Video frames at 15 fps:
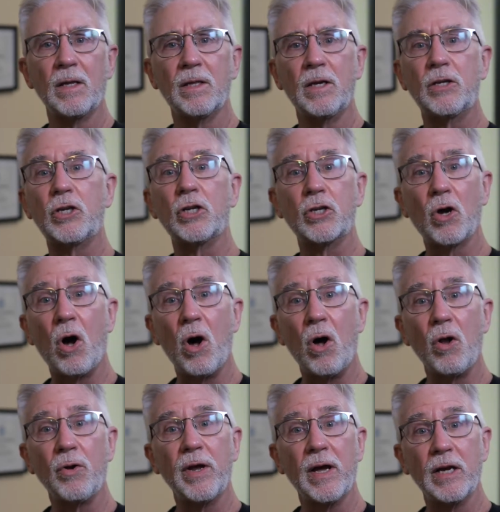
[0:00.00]
This is
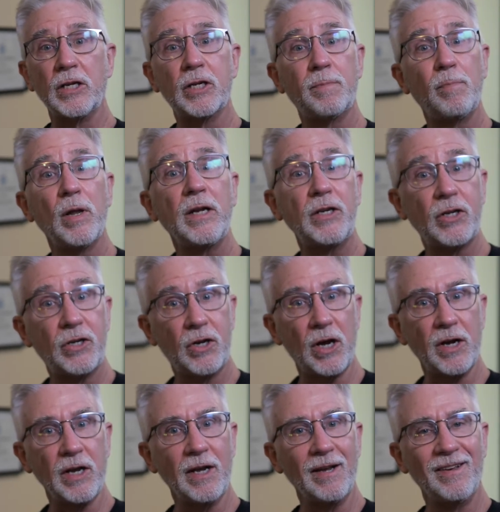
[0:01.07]
called a split
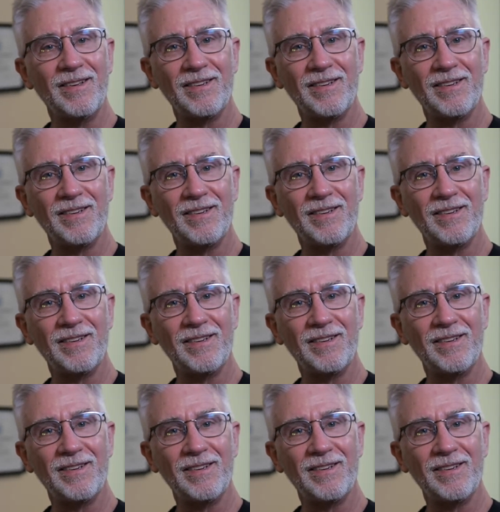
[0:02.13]
study,